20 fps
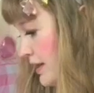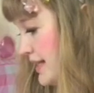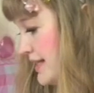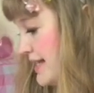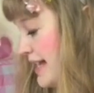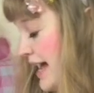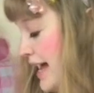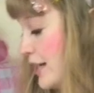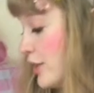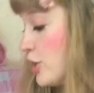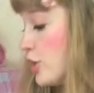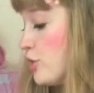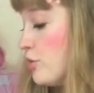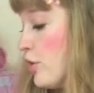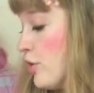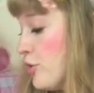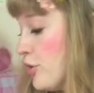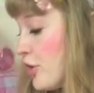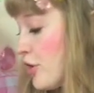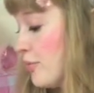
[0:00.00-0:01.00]
10. You
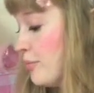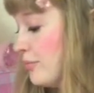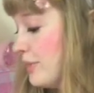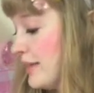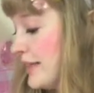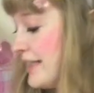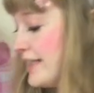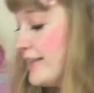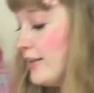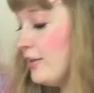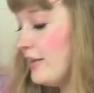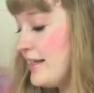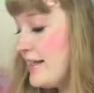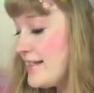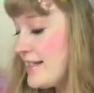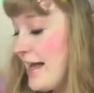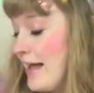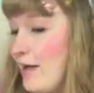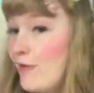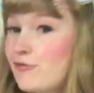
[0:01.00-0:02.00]
own a complete
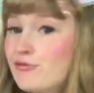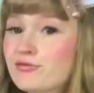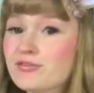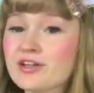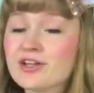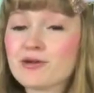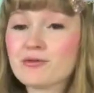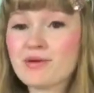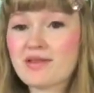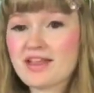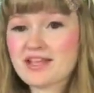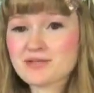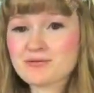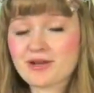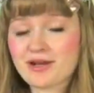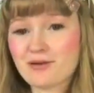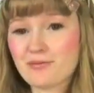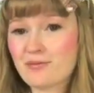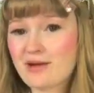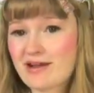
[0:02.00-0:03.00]
Lolita outfit. Well, that's
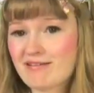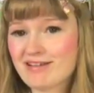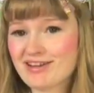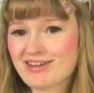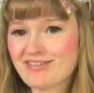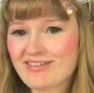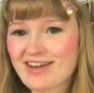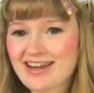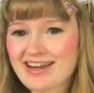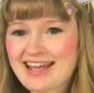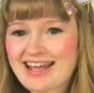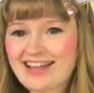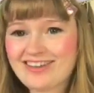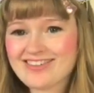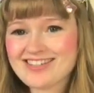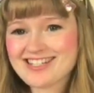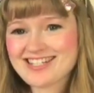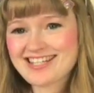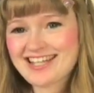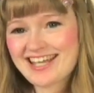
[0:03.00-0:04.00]
what I'm wearing right now,
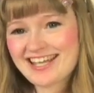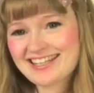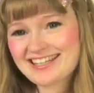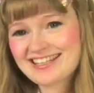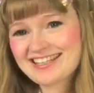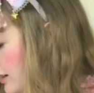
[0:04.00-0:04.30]
isn't it?